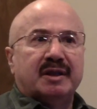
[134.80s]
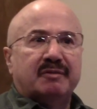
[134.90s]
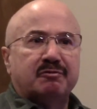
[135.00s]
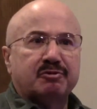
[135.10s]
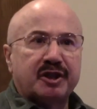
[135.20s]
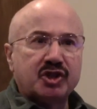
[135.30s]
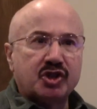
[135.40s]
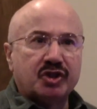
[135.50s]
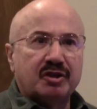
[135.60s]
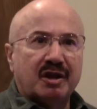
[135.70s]

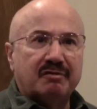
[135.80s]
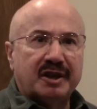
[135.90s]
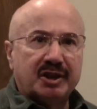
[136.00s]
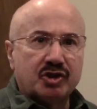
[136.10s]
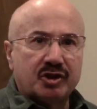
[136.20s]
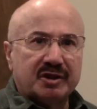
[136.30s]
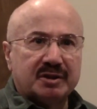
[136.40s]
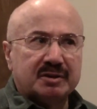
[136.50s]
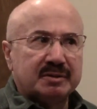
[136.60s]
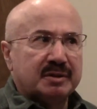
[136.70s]
inflation of energy.
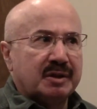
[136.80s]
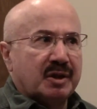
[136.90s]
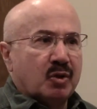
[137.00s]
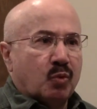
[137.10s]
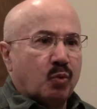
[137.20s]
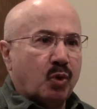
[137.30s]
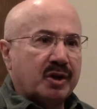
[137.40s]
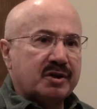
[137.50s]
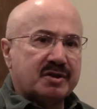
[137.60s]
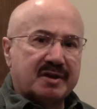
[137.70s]
What
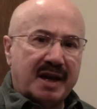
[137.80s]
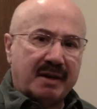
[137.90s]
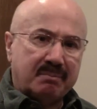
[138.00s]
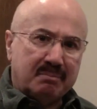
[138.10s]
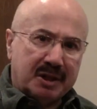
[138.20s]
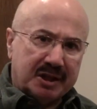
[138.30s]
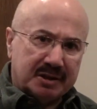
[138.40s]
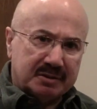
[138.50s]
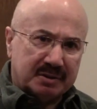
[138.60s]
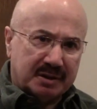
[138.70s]
does that
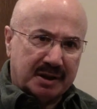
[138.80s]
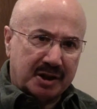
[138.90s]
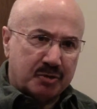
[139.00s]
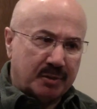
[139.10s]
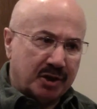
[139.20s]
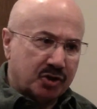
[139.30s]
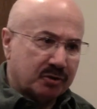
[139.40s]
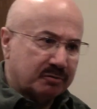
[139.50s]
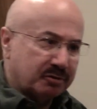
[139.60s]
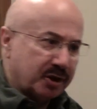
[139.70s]
mean, an
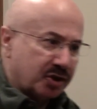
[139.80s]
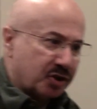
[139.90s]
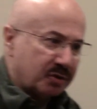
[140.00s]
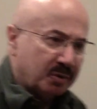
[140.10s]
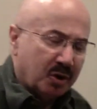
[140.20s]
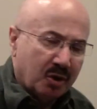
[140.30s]
exponential inflation?